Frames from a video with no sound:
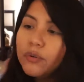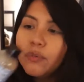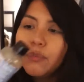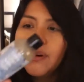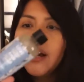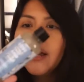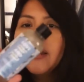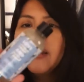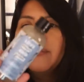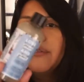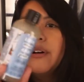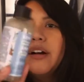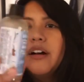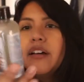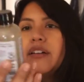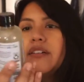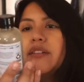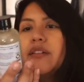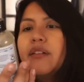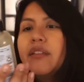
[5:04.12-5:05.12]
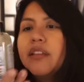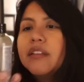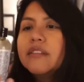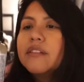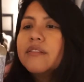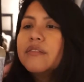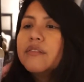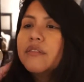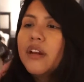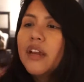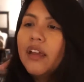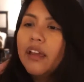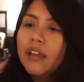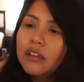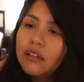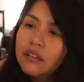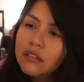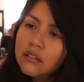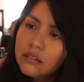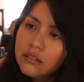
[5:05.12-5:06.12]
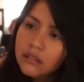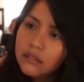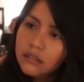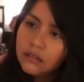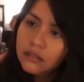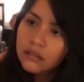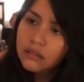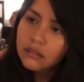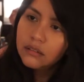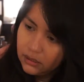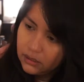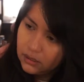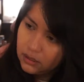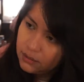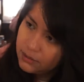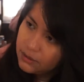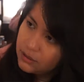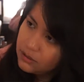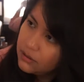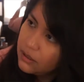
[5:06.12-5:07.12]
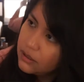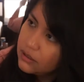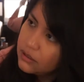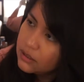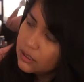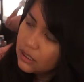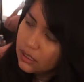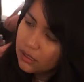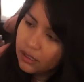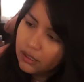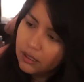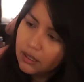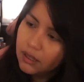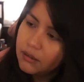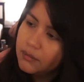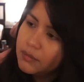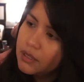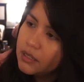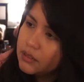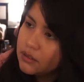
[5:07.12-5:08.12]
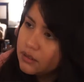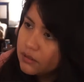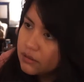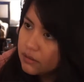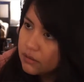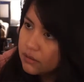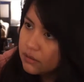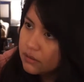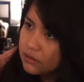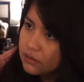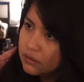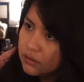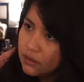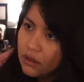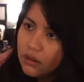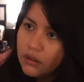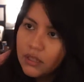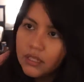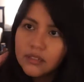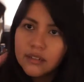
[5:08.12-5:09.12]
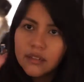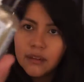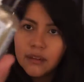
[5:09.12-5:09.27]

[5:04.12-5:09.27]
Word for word: Ooh, body wash. Oh, that sounds great. I'm just trying to see like how much. Oh, that's